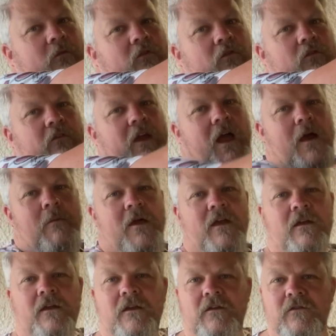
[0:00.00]
she used a
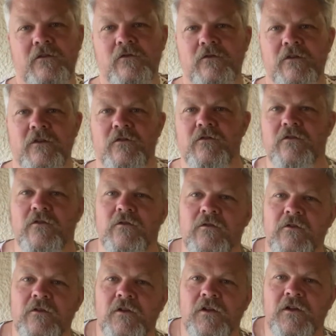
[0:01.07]
hammer. She used it in
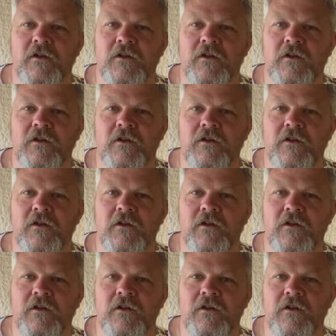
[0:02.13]
school.